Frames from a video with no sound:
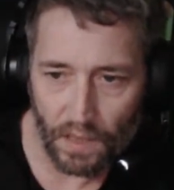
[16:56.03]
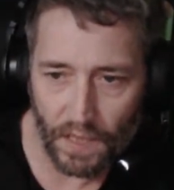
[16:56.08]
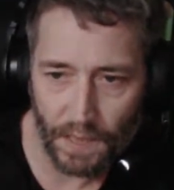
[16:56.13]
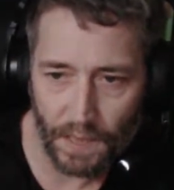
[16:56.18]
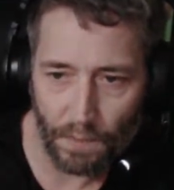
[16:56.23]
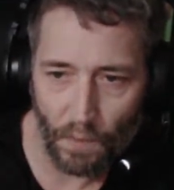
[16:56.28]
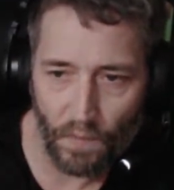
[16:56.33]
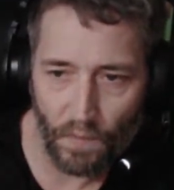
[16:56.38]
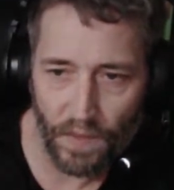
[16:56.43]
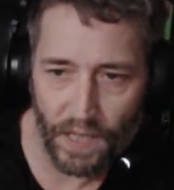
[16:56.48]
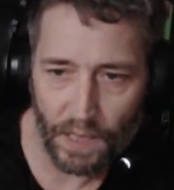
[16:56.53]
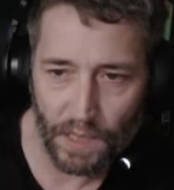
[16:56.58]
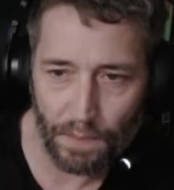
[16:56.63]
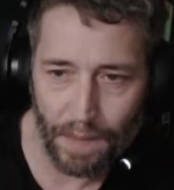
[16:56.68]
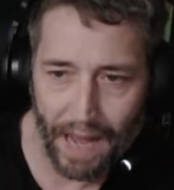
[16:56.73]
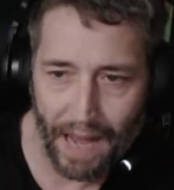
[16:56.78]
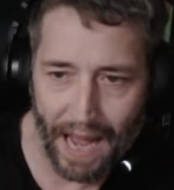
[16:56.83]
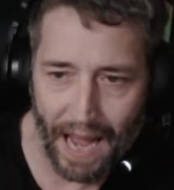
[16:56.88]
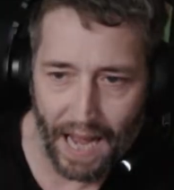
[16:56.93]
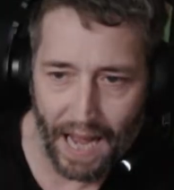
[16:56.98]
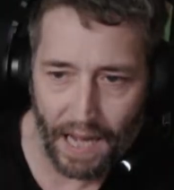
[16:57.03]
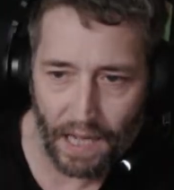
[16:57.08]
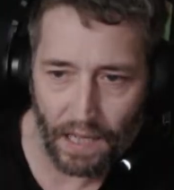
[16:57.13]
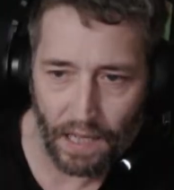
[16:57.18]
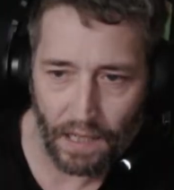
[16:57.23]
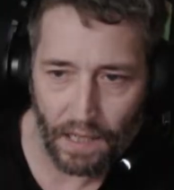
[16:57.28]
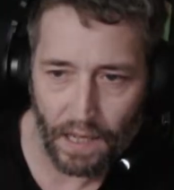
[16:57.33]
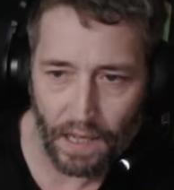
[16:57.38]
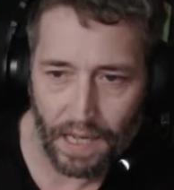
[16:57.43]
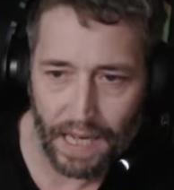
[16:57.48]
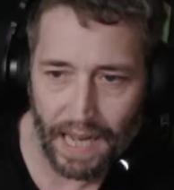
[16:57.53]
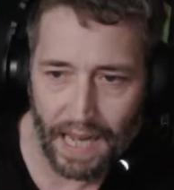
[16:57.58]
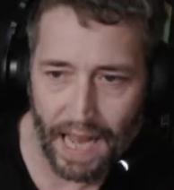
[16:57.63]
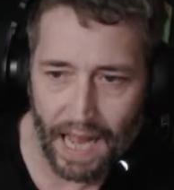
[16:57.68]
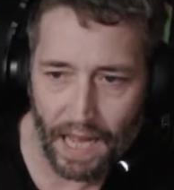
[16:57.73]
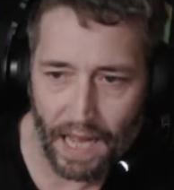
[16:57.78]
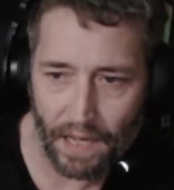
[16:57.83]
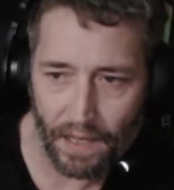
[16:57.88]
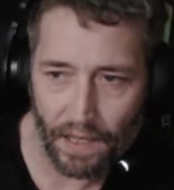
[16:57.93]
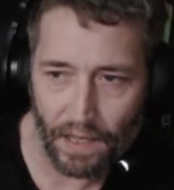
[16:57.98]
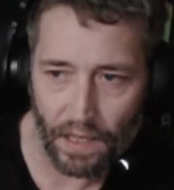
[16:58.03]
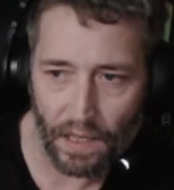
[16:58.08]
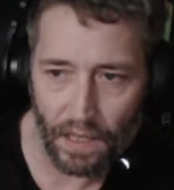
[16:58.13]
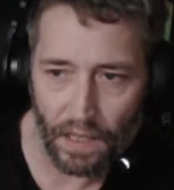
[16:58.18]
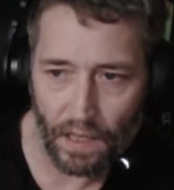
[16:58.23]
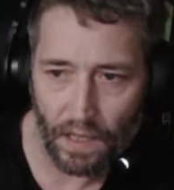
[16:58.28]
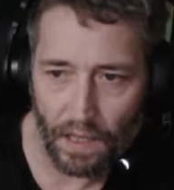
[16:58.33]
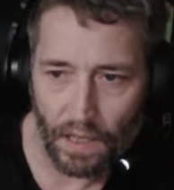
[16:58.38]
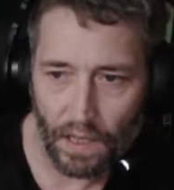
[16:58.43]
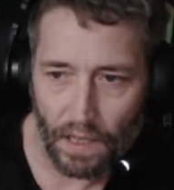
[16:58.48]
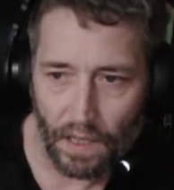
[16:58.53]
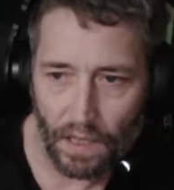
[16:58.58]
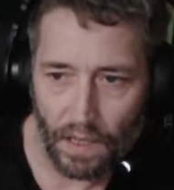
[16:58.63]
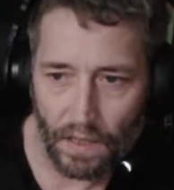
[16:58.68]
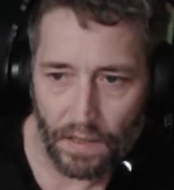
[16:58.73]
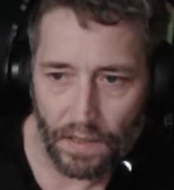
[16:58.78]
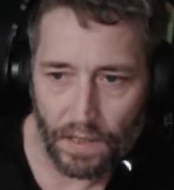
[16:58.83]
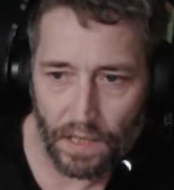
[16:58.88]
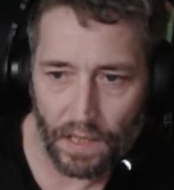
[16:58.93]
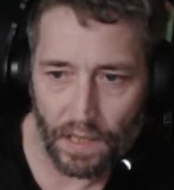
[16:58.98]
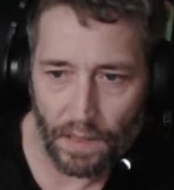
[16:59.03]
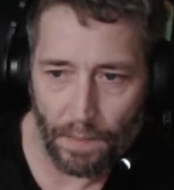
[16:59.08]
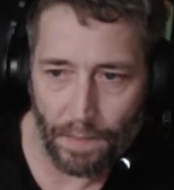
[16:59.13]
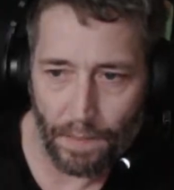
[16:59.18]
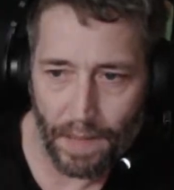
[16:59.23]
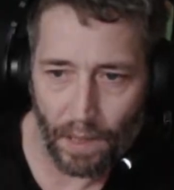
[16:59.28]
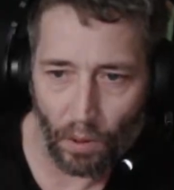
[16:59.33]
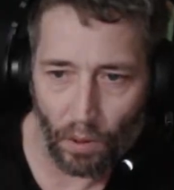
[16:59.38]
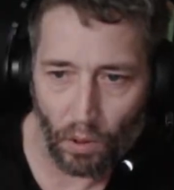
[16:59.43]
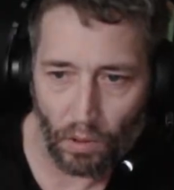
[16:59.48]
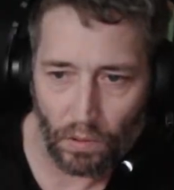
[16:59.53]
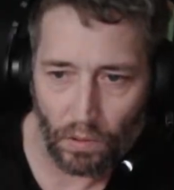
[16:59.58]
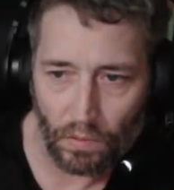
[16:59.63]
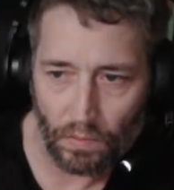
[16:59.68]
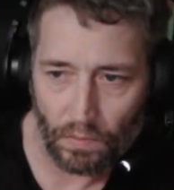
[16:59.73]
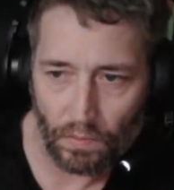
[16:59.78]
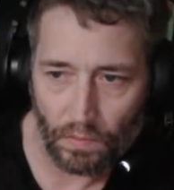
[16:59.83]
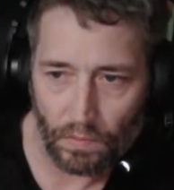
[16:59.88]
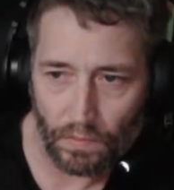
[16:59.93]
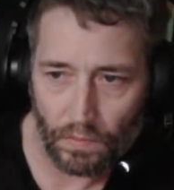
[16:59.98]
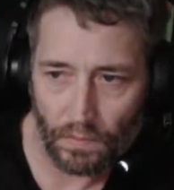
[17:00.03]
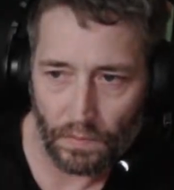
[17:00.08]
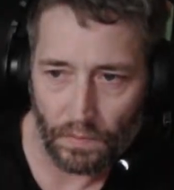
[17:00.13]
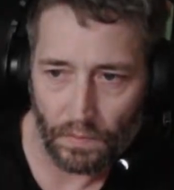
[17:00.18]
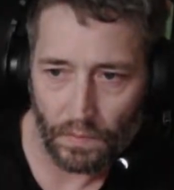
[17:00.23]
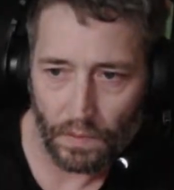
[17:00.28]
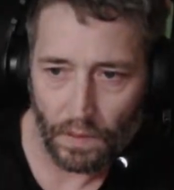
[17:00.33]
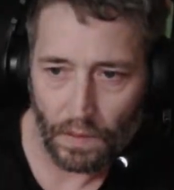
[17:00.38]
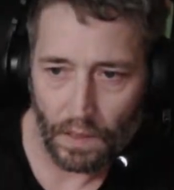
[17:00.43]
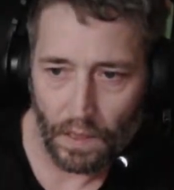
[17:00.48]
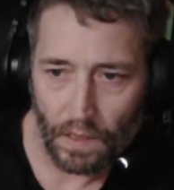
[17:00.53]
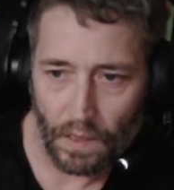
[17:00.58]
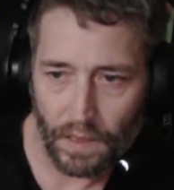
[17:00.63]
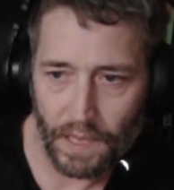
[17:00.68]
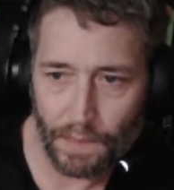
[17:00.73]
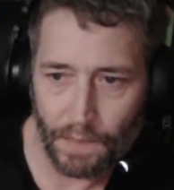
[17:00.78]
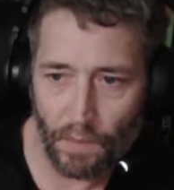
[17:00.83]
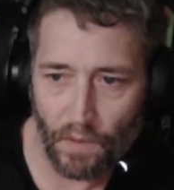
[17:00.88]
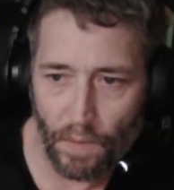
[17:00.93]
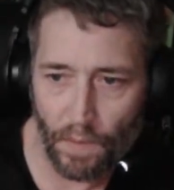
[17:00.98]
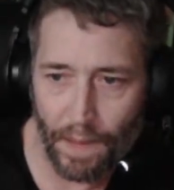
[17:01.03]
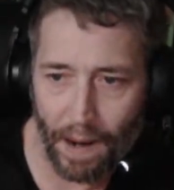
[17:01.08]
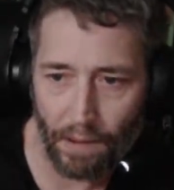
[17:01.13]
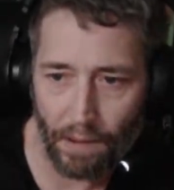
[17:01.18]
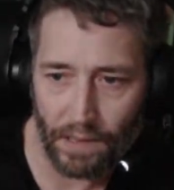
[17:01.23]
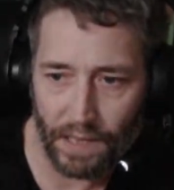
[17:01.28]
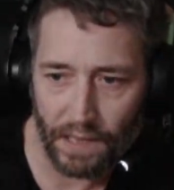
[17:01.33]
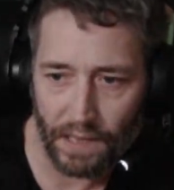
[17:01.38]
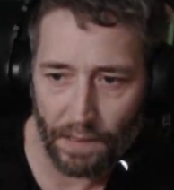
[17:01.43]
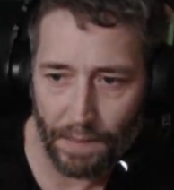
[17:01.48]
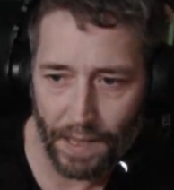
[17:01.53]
move this back again to the middle. Let's move the power system back